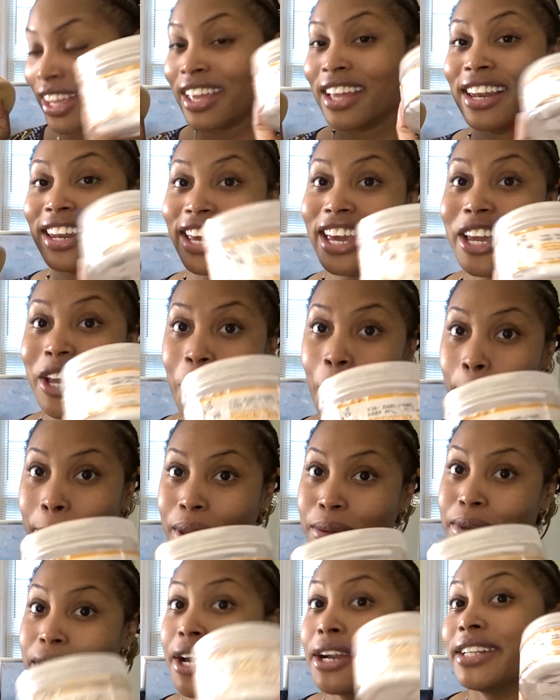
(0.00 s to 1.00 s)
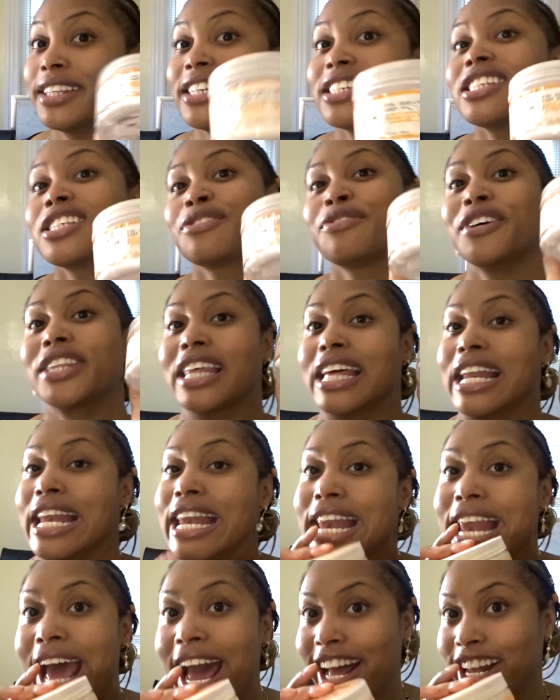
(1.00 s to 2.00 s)
laying y'all baby hair. This is for the
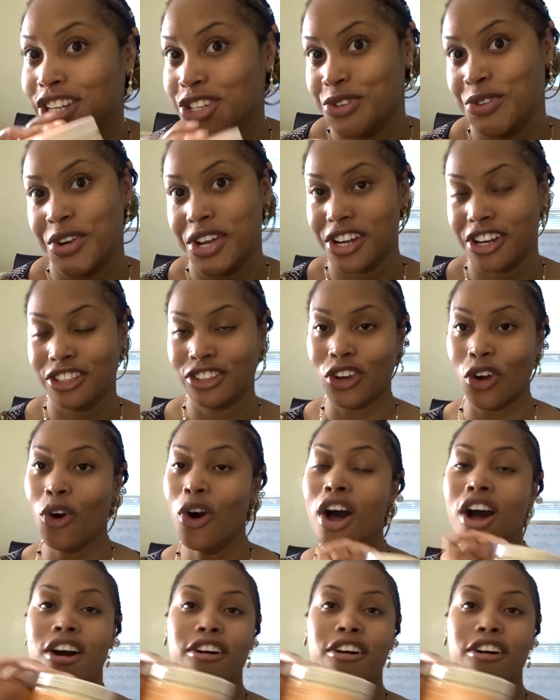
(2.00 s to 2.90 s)
natural hair though.